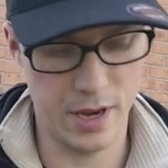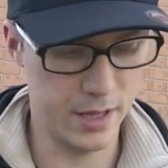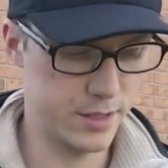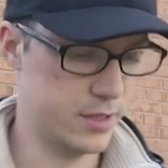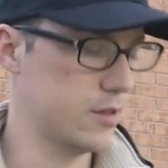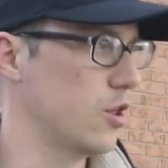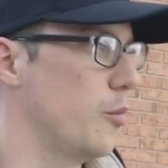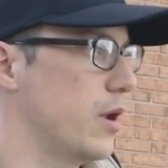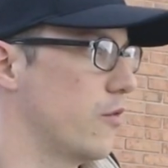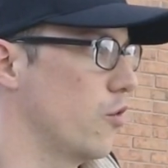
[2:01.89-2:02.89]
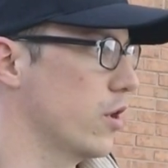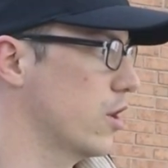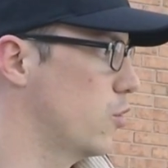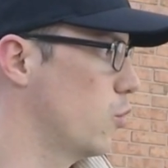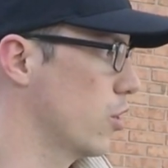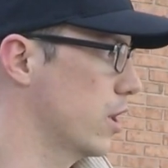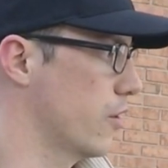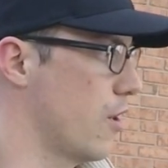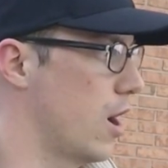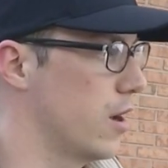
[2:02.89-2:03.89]
It's still been a really good working
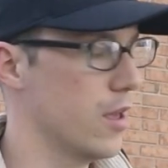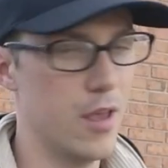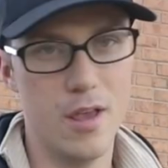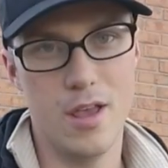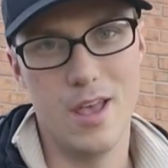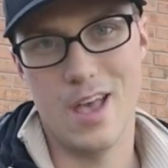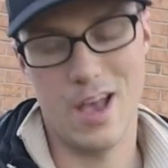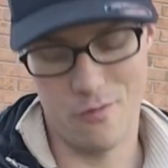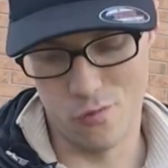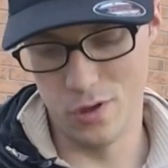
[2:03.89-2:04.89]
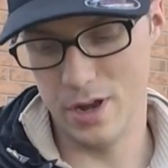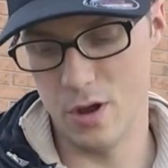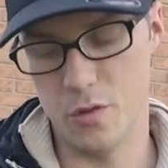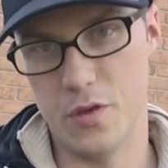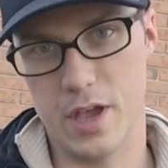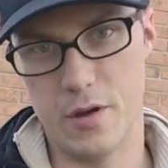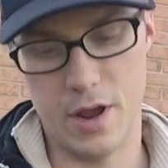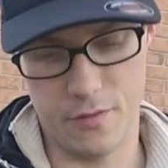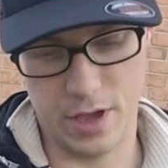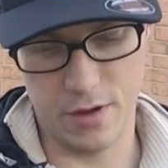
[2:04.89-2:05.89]
rod. I really don't think I would
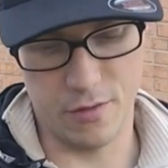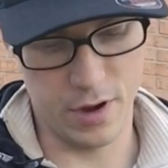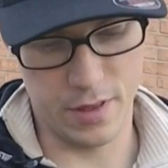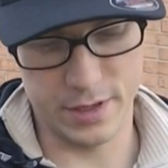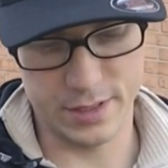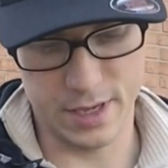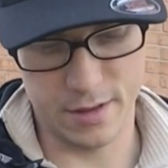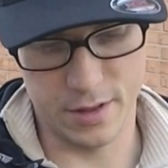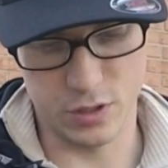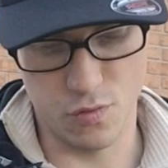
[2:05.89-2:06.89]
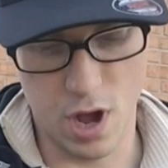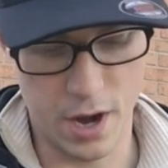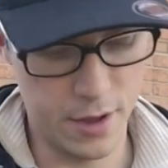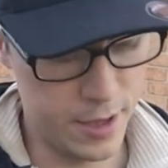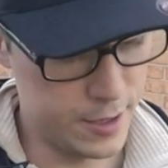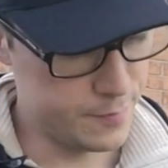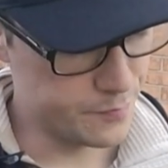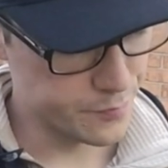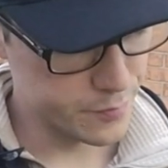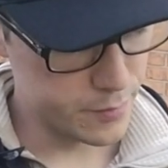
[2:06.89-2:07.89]
ever get rid of this rod.
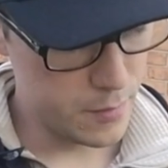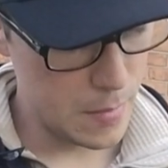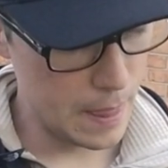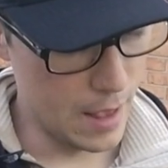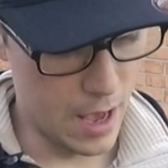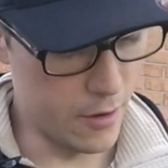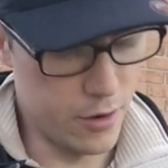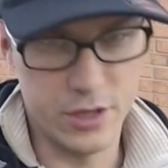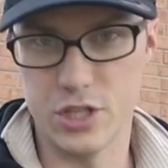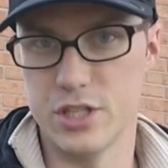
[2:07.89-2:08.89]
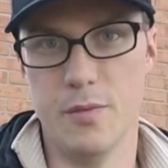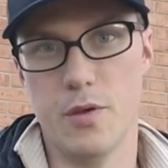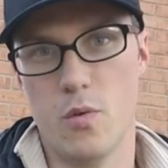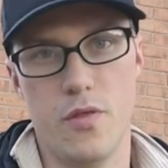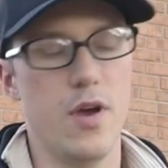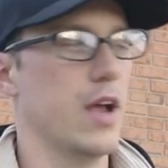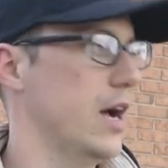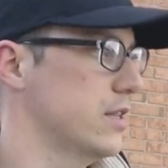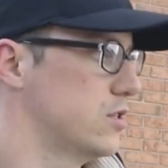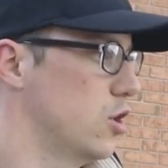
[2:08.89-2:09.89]
I don't know, it's just something with it. I
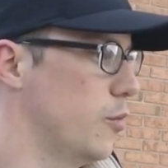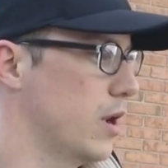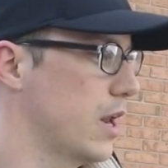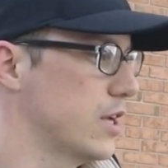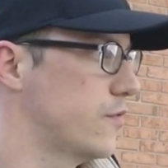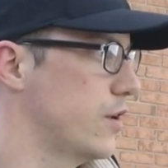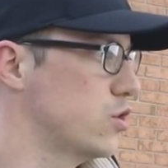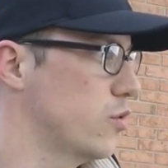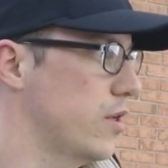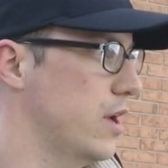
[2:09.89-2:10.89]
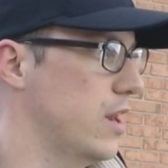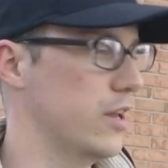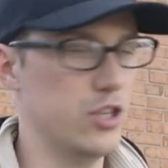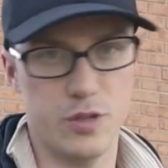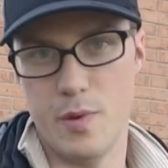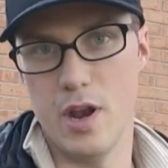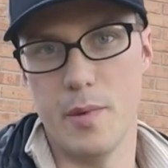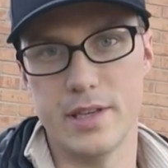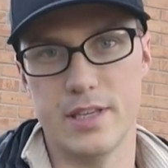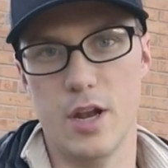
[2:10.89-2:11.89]
caught so many nice fish with it, and it's just been in
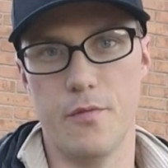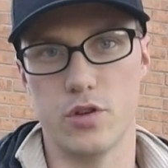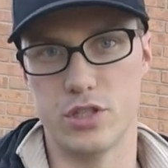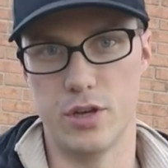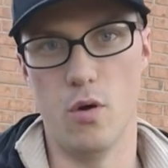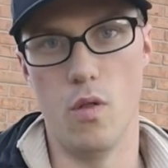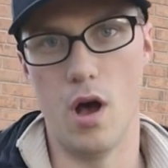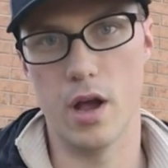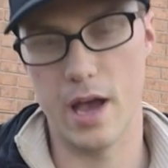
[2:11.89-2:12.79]
my setup for so long.